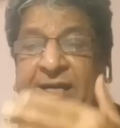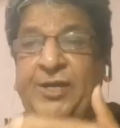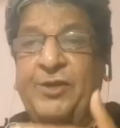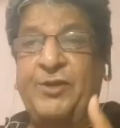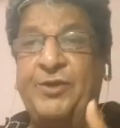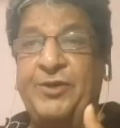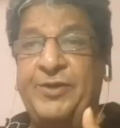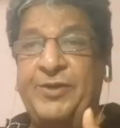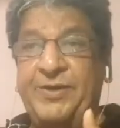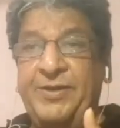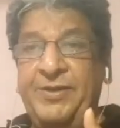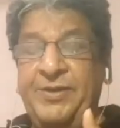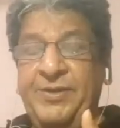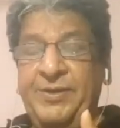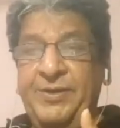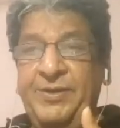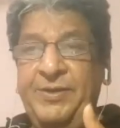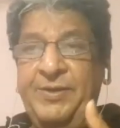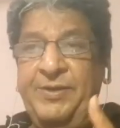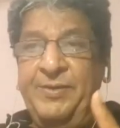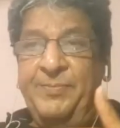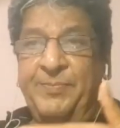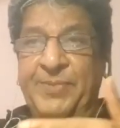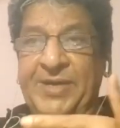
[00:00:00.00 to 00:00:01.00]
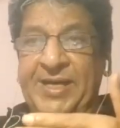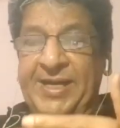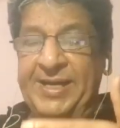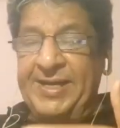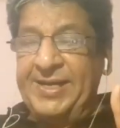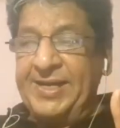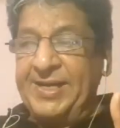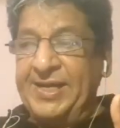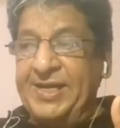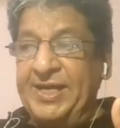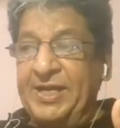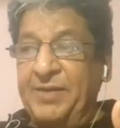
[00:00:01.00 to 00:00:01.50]
or
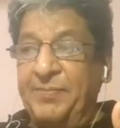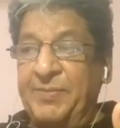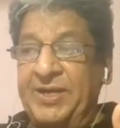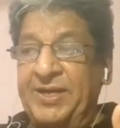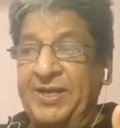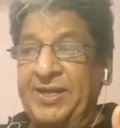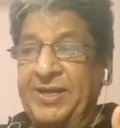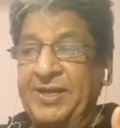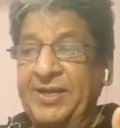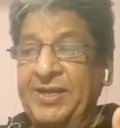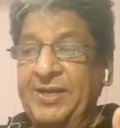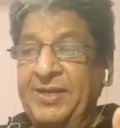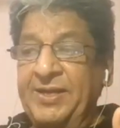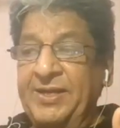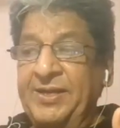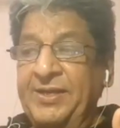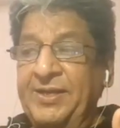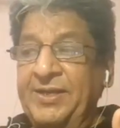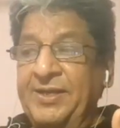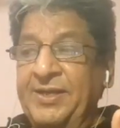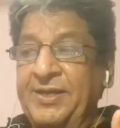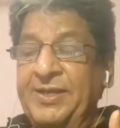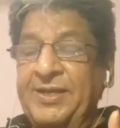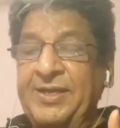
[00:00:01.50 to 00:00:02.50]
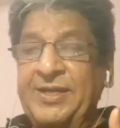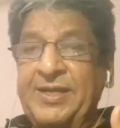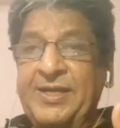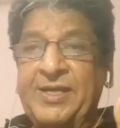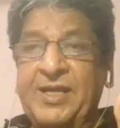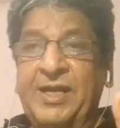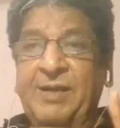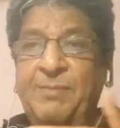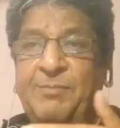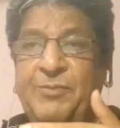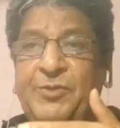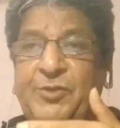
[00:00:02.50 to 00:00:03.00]
pranayama
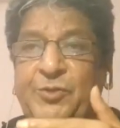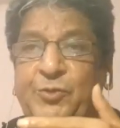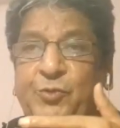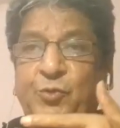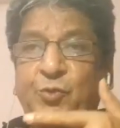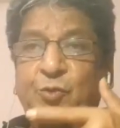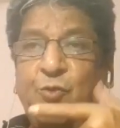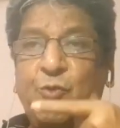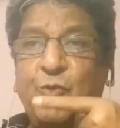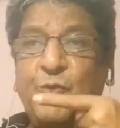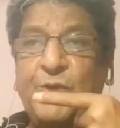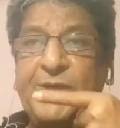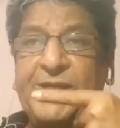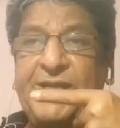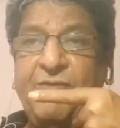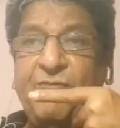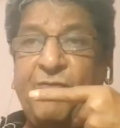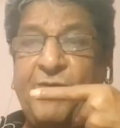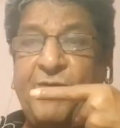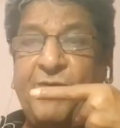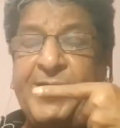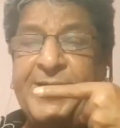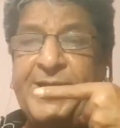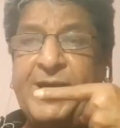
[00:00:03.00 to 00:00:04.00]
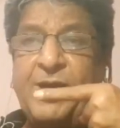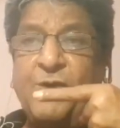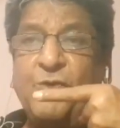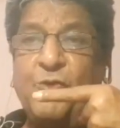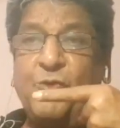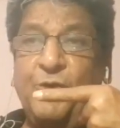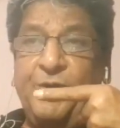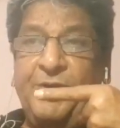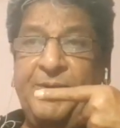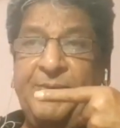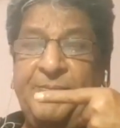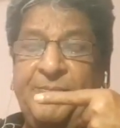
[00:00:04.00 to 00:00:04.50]
comes to only one
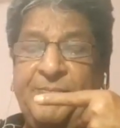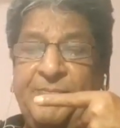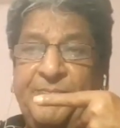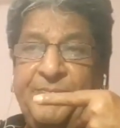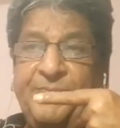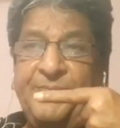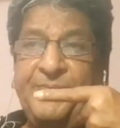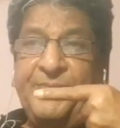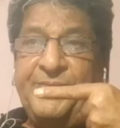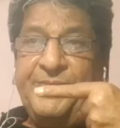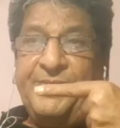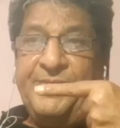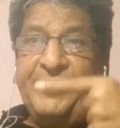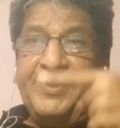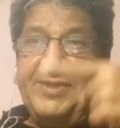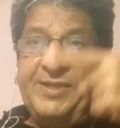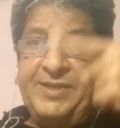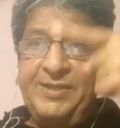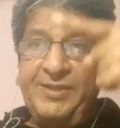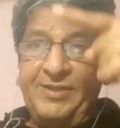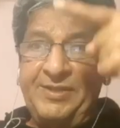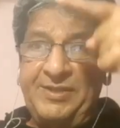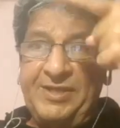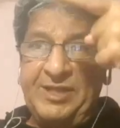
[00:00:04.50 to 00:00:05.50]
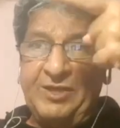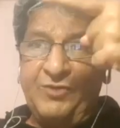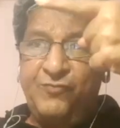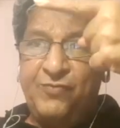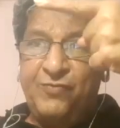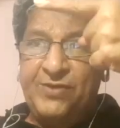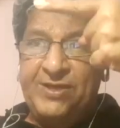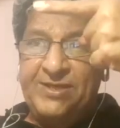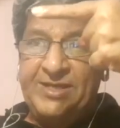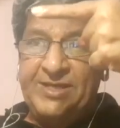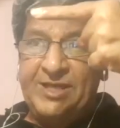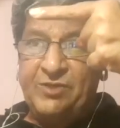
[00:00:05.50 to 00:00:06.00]
angul,
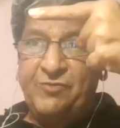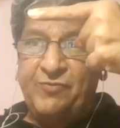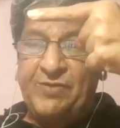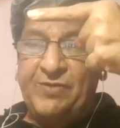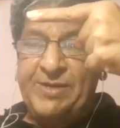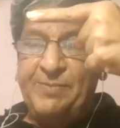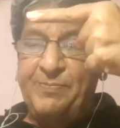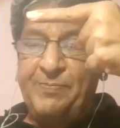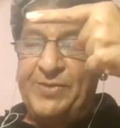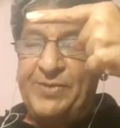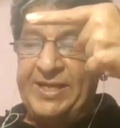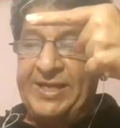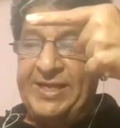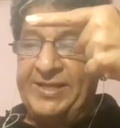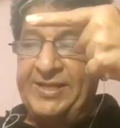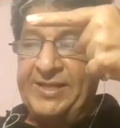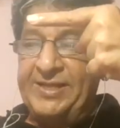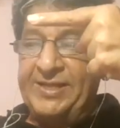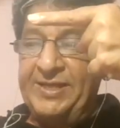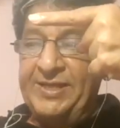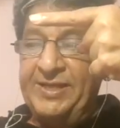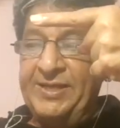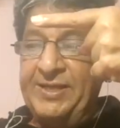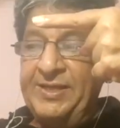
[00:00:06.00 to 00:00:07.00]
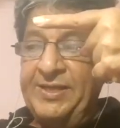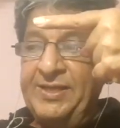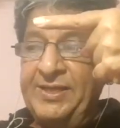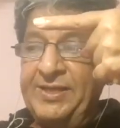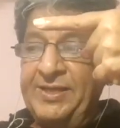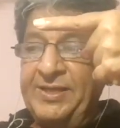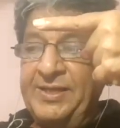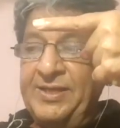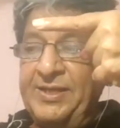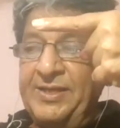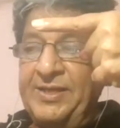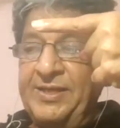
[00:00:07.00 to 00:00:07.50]
just one breath,
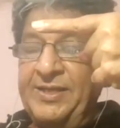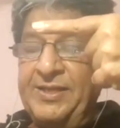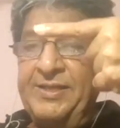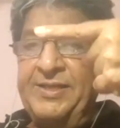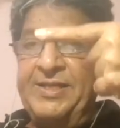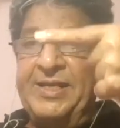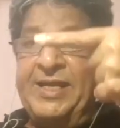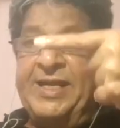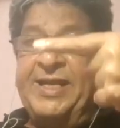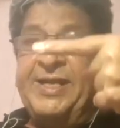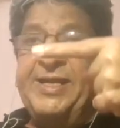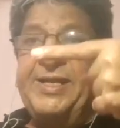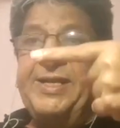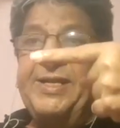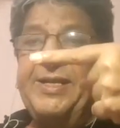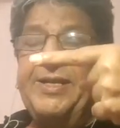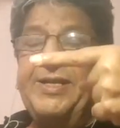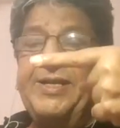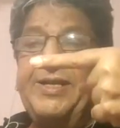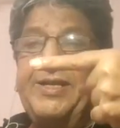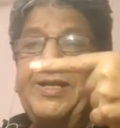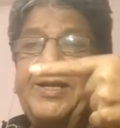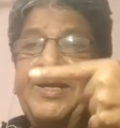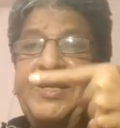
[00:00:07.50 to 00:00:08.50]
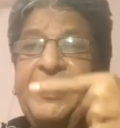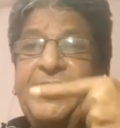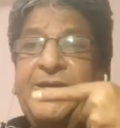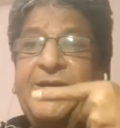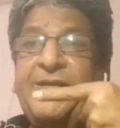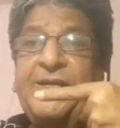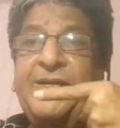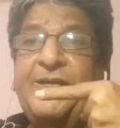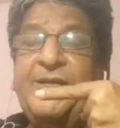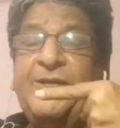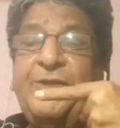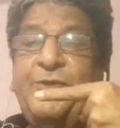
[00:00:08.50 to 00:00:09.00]
then
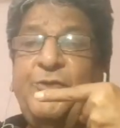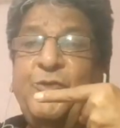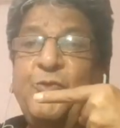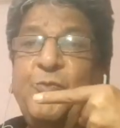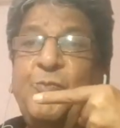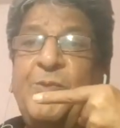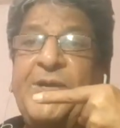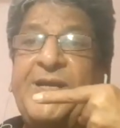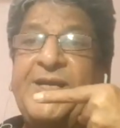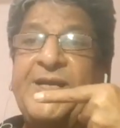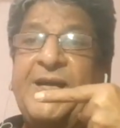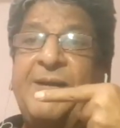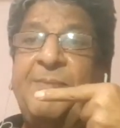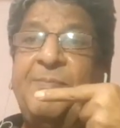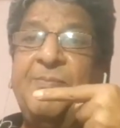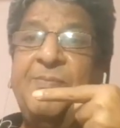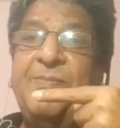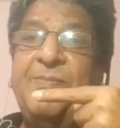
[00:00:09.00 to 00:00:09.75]
you become